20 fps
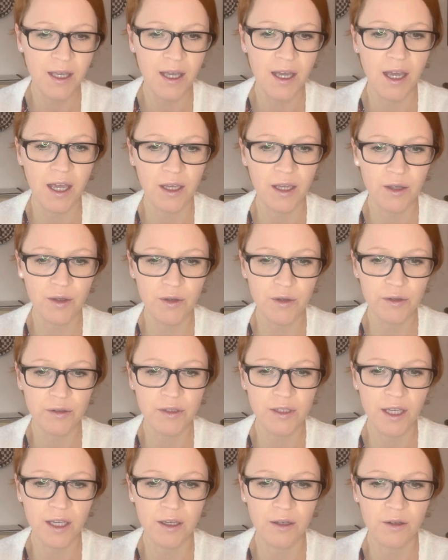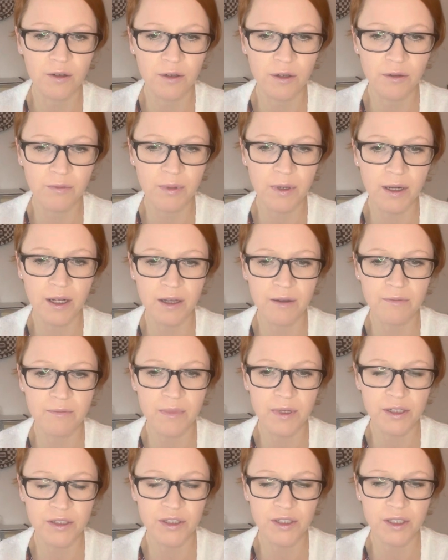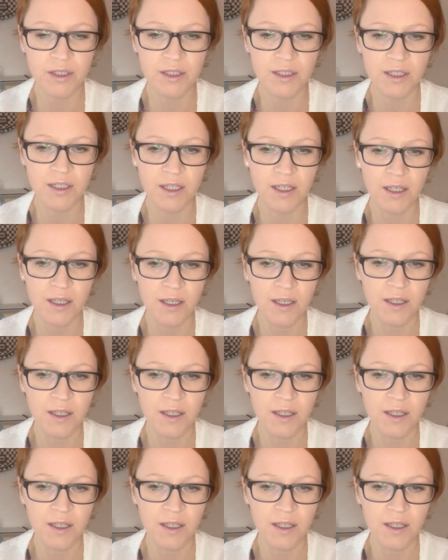and caused a global emergency.